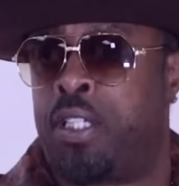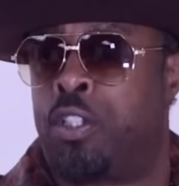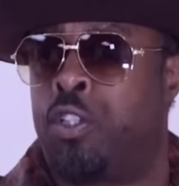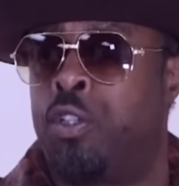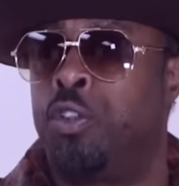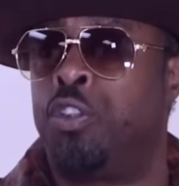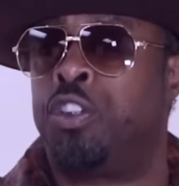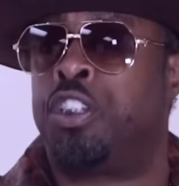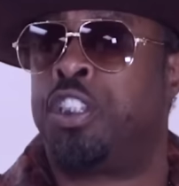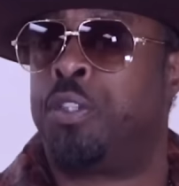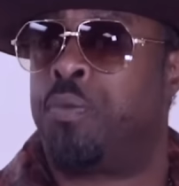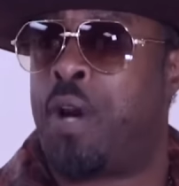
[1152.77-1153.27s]

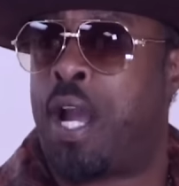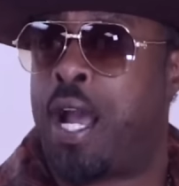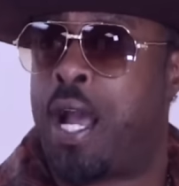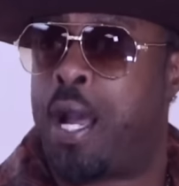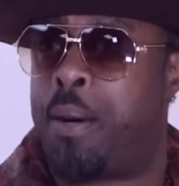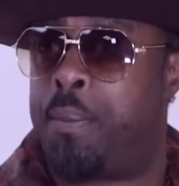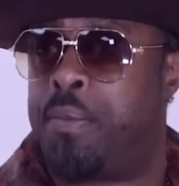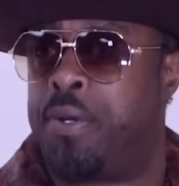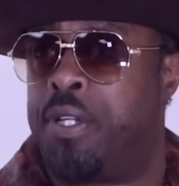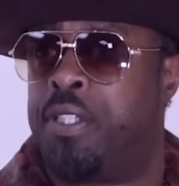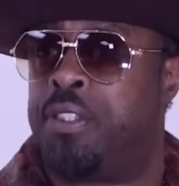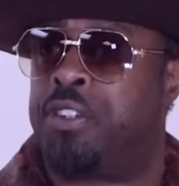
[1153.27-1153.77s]
but Kool
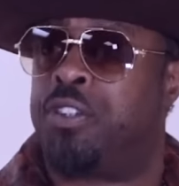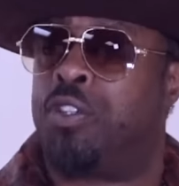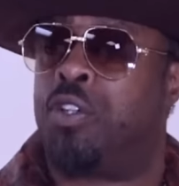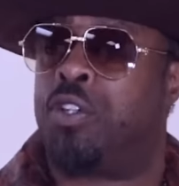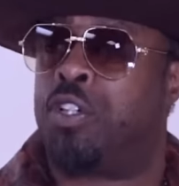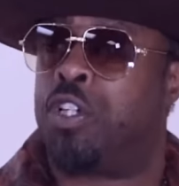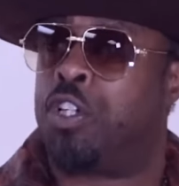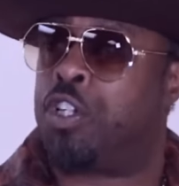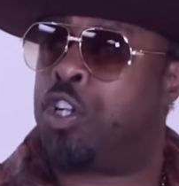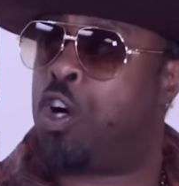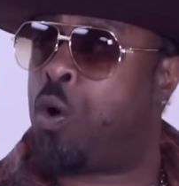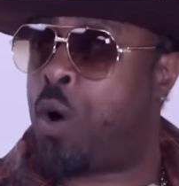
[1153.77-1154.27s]
G Rap
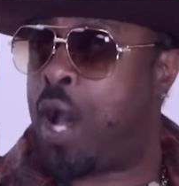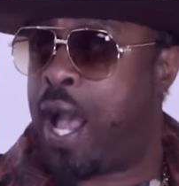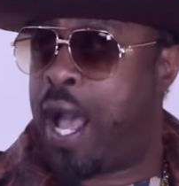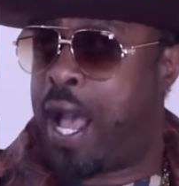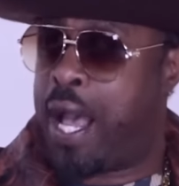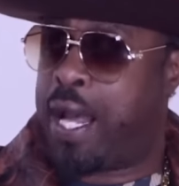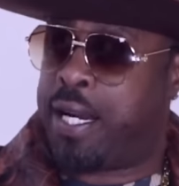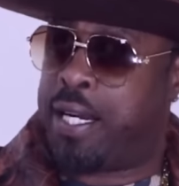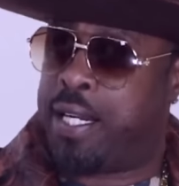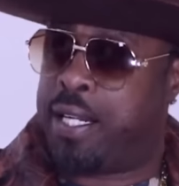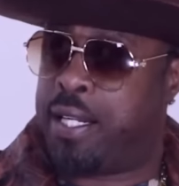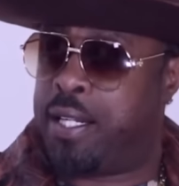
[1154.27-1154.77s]
is gonna
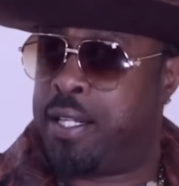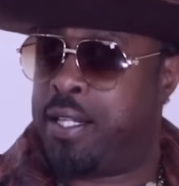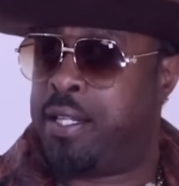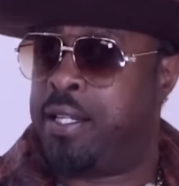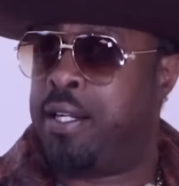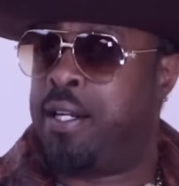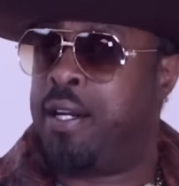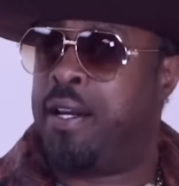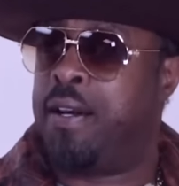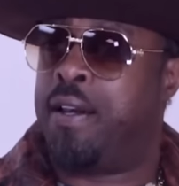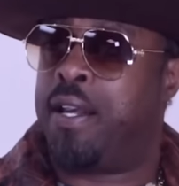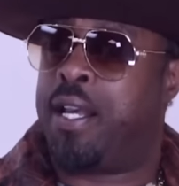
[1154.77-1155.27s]
go at
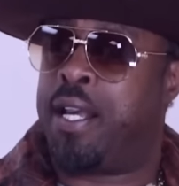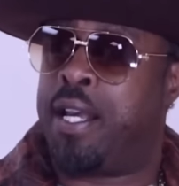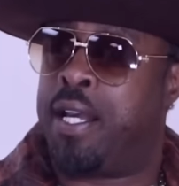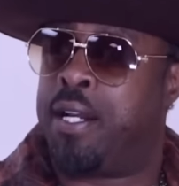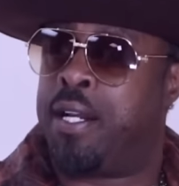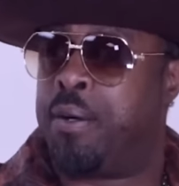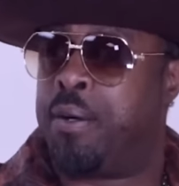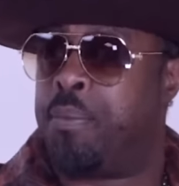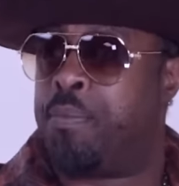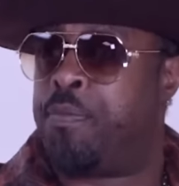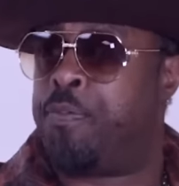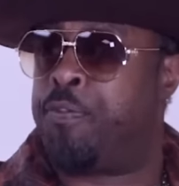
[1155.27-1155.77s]
it
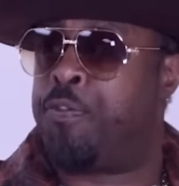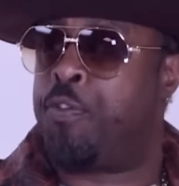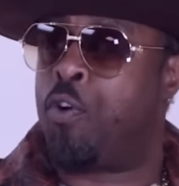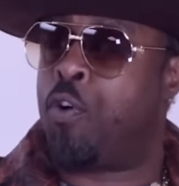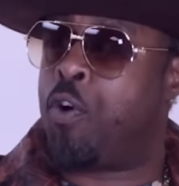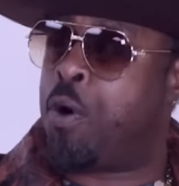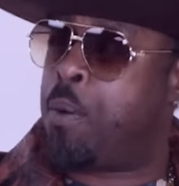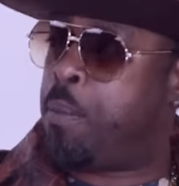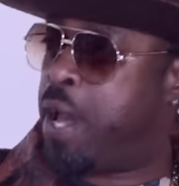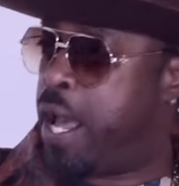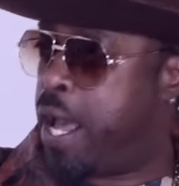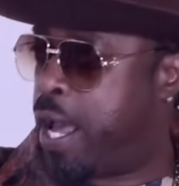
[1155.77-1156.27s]
in a
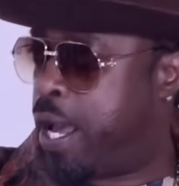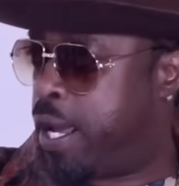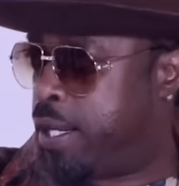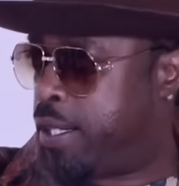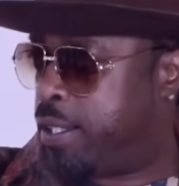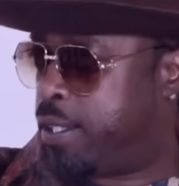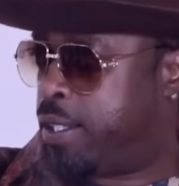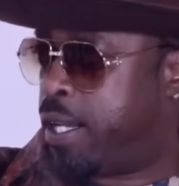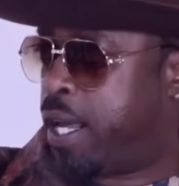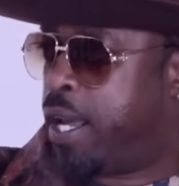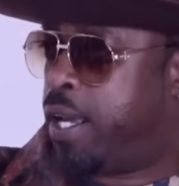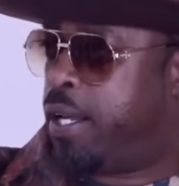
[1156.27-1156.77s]

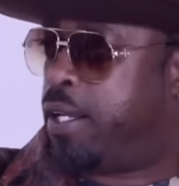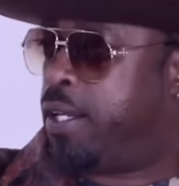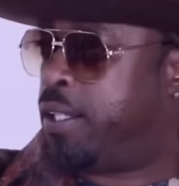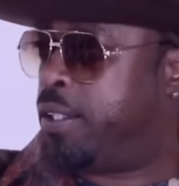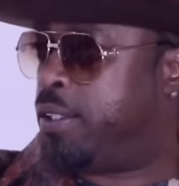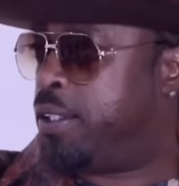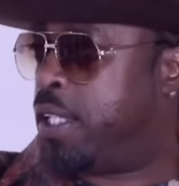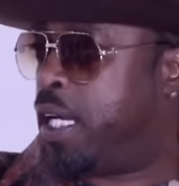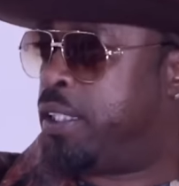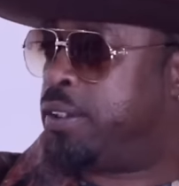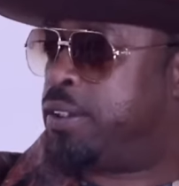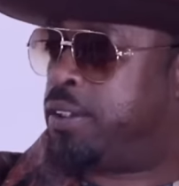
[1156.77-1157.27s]
format
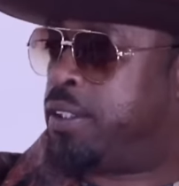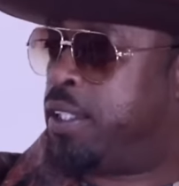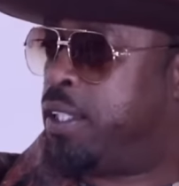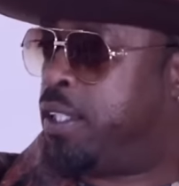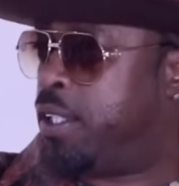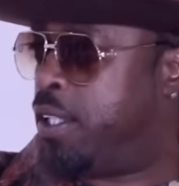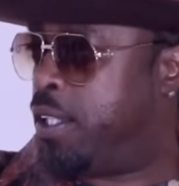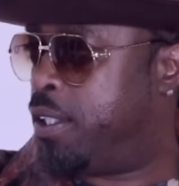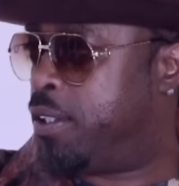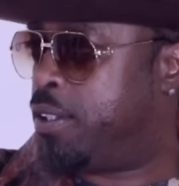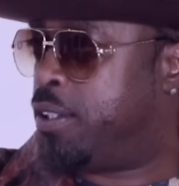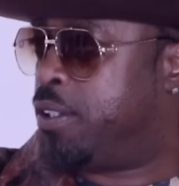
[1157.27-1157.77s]
that
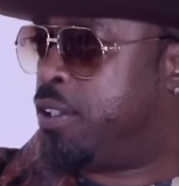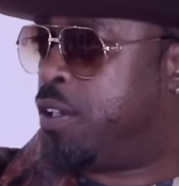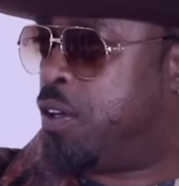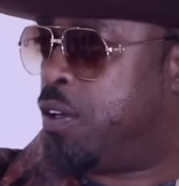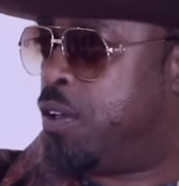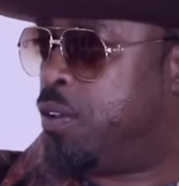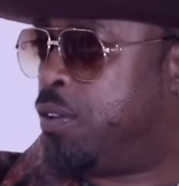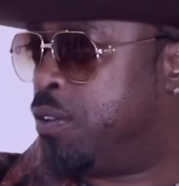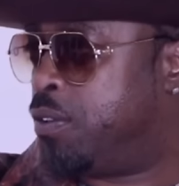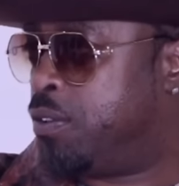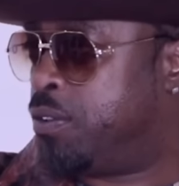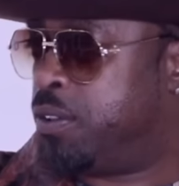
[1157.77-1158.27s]
that's
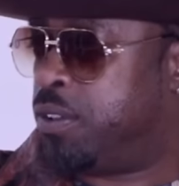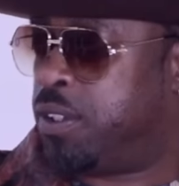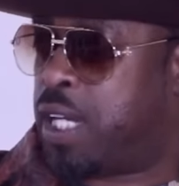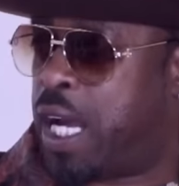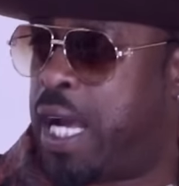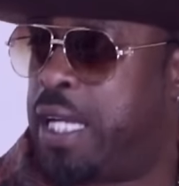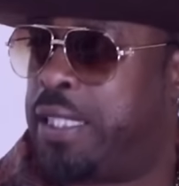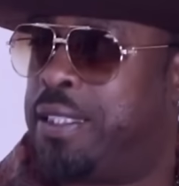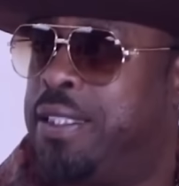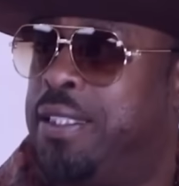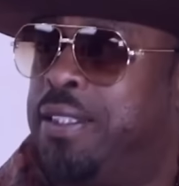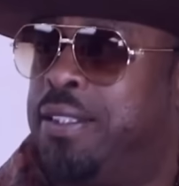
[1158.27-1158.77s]
you know
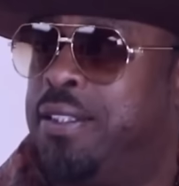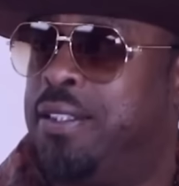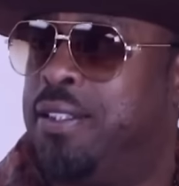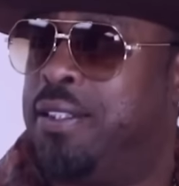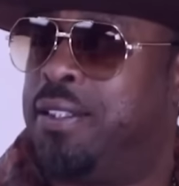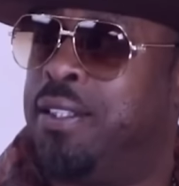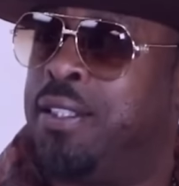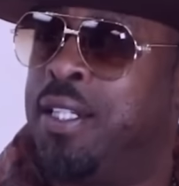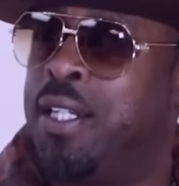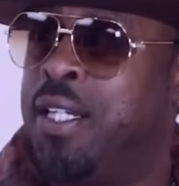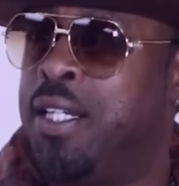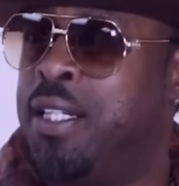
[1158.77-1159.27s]
not
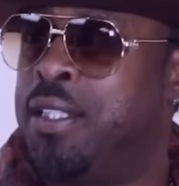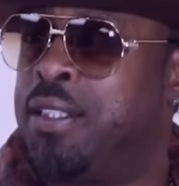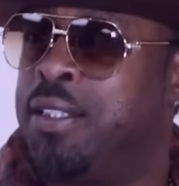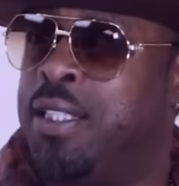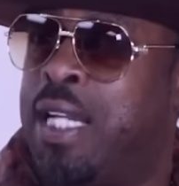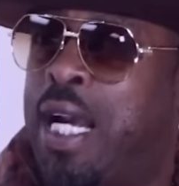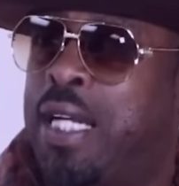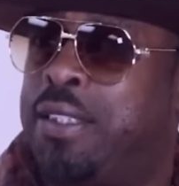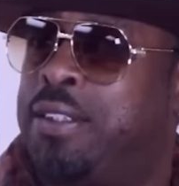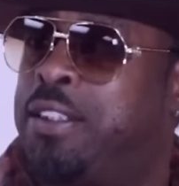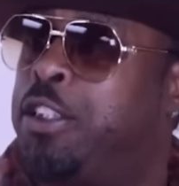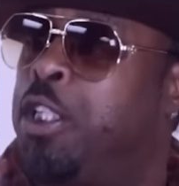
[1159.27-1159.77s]
the
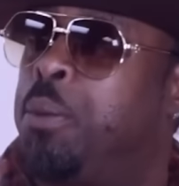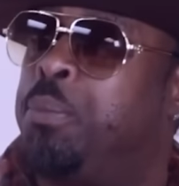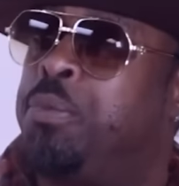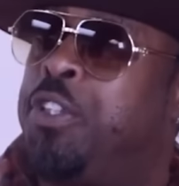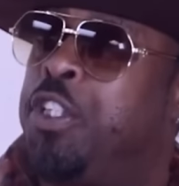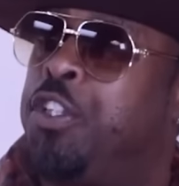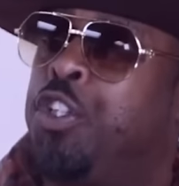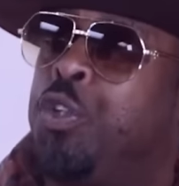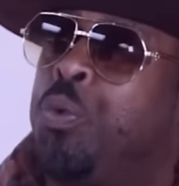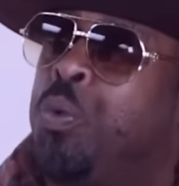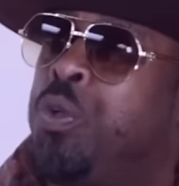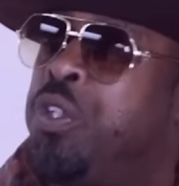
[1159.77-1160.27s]

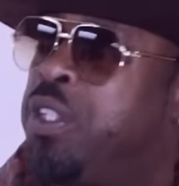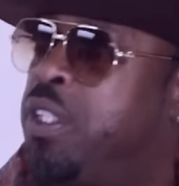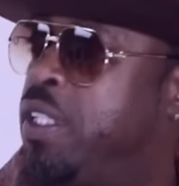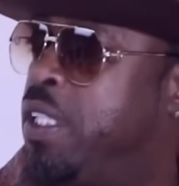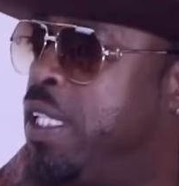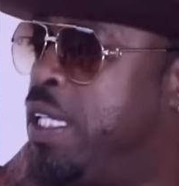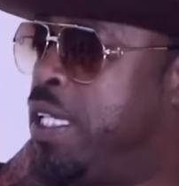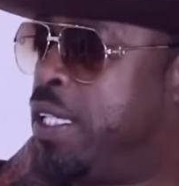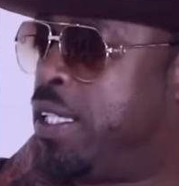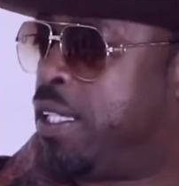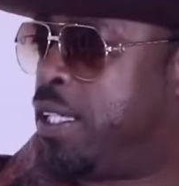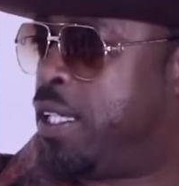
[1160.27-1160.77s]
not something
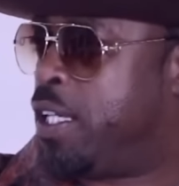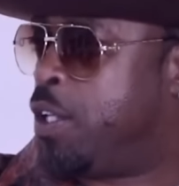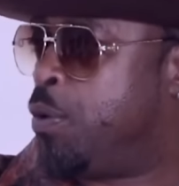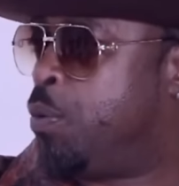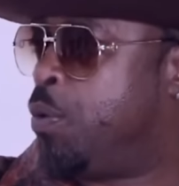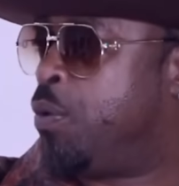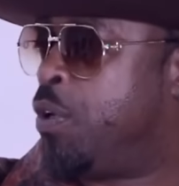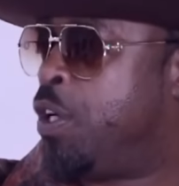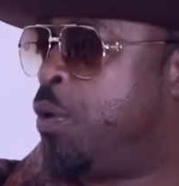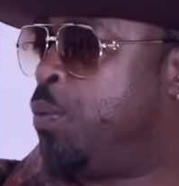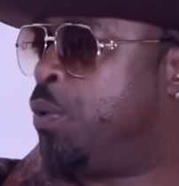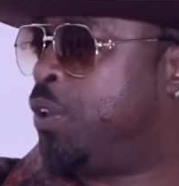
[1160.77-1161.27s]
you would
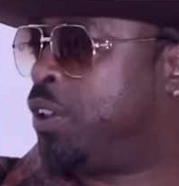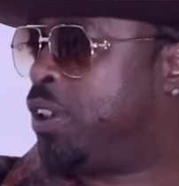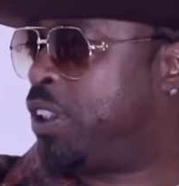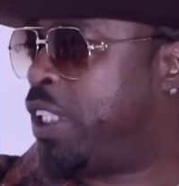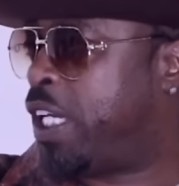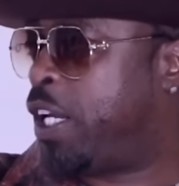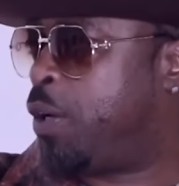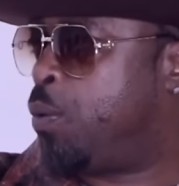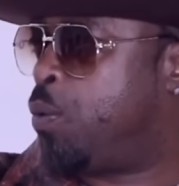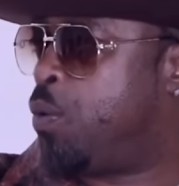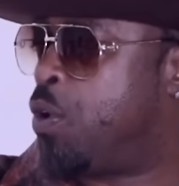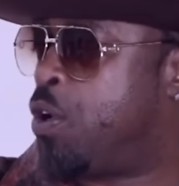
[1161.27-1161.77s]
think. He would
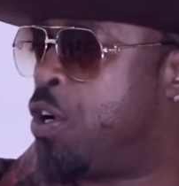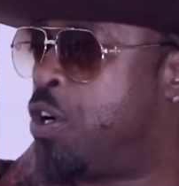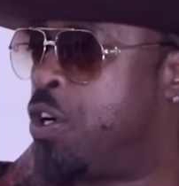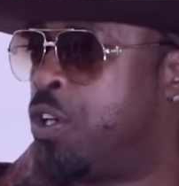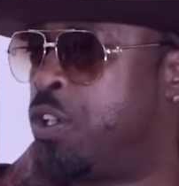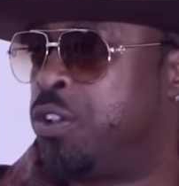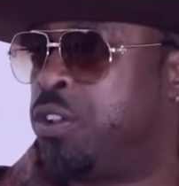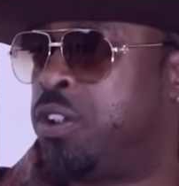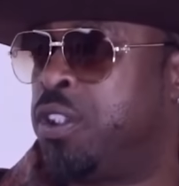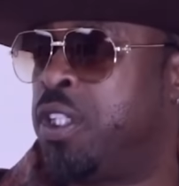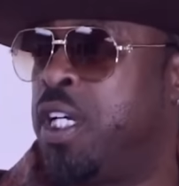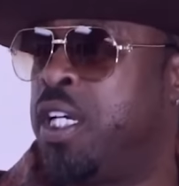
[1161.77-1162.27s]
he would say
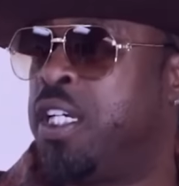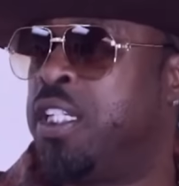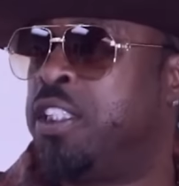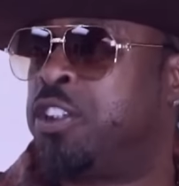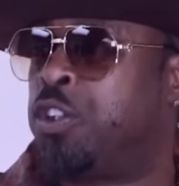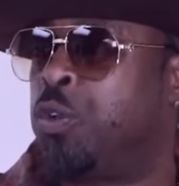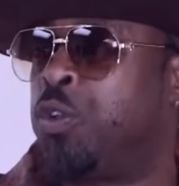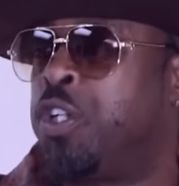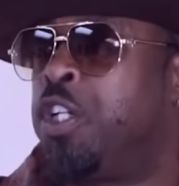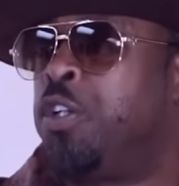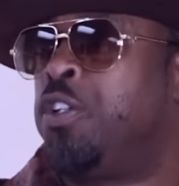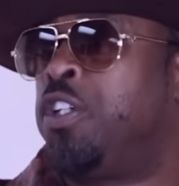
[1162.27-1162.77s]
words.